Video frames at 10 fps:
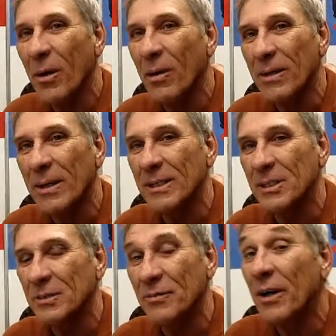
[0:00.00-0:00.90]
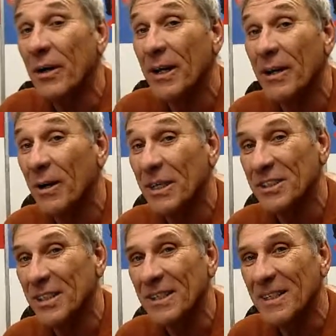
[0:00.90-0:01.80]
about. It's very
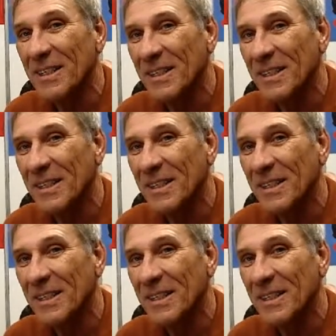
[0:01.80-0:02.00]
interesting.